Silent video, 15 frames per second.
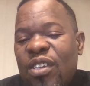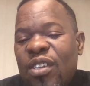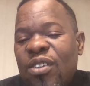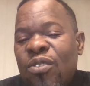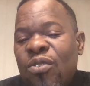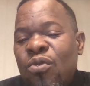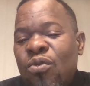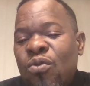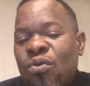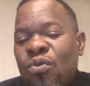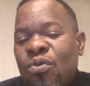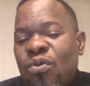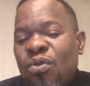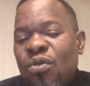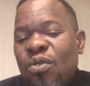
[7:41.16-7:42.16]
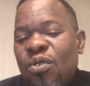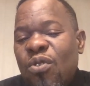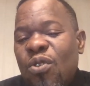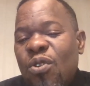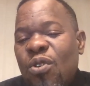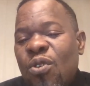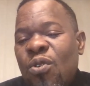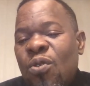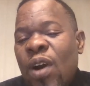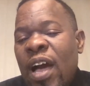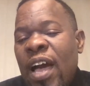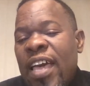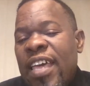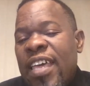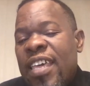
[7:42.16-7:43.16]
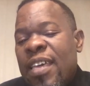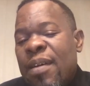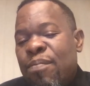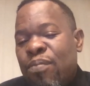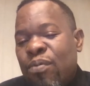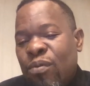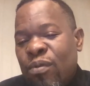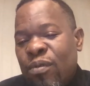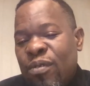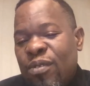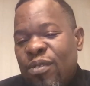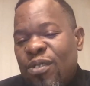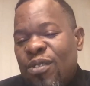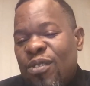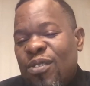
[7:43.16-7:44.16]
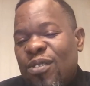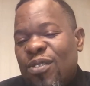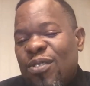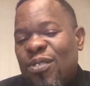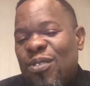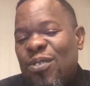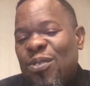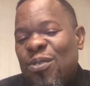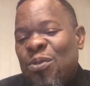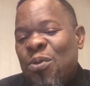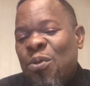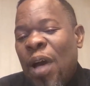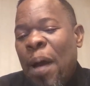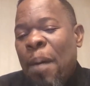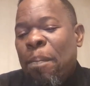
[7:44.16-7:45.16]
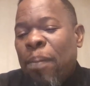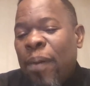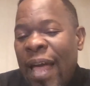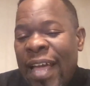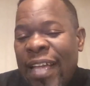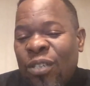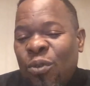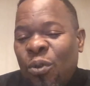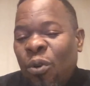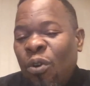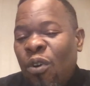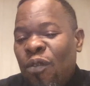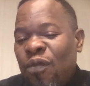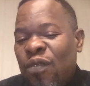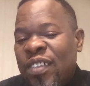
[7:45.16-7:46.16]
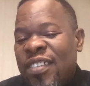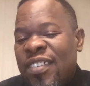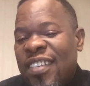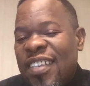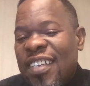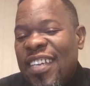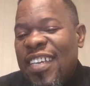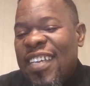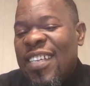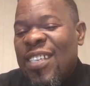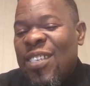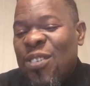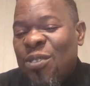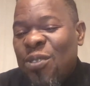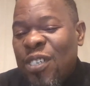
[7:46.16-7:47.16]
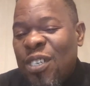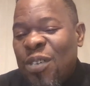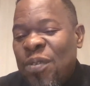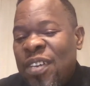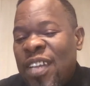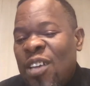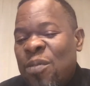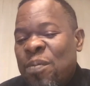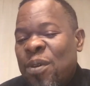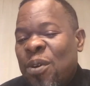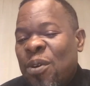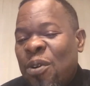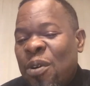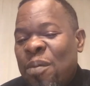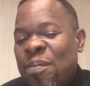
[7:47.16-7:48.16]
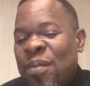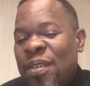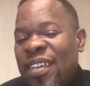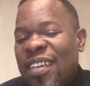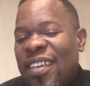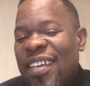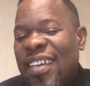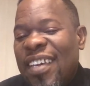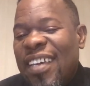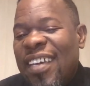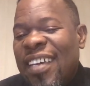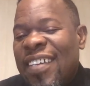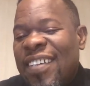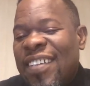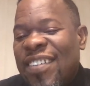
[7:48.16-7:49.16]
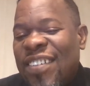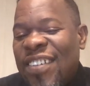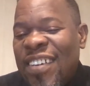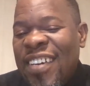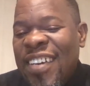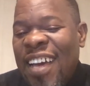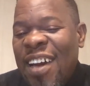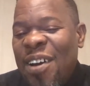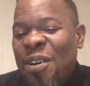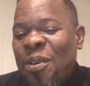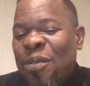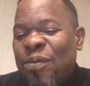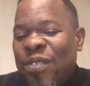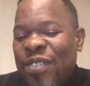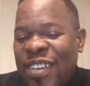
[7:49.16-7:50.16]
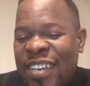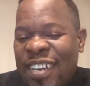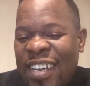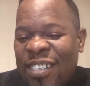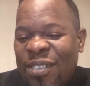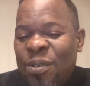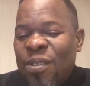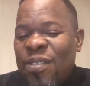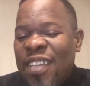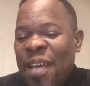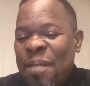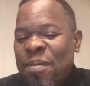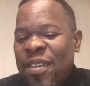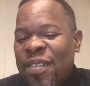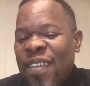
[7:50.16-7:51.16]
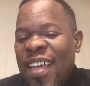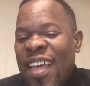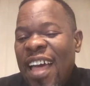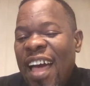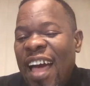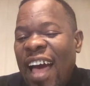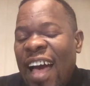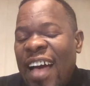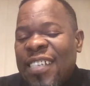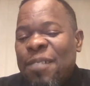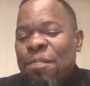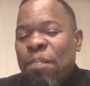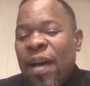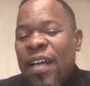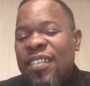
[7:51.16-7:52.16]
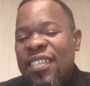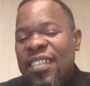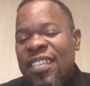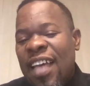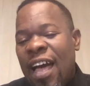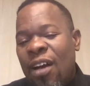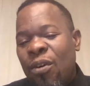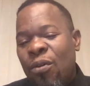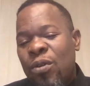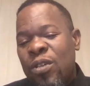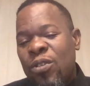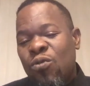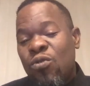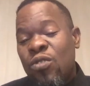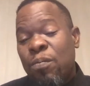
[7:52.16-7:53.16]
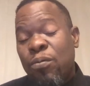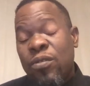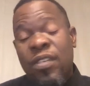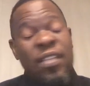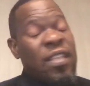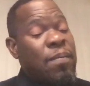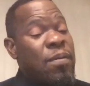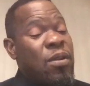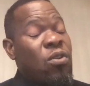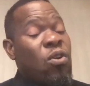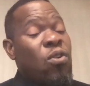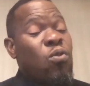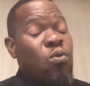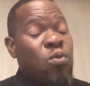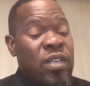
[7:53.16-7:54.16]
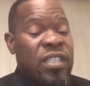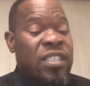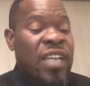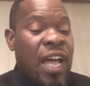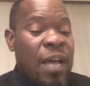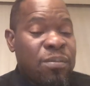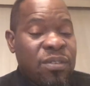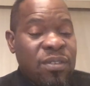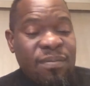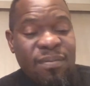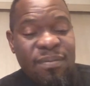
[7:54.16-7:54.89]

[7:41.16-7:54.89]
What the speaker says: you are able to apply it to conflicts in such a way that you become a trainer of trainers. What does that mean? As parties are going through the process, they may not know the terms,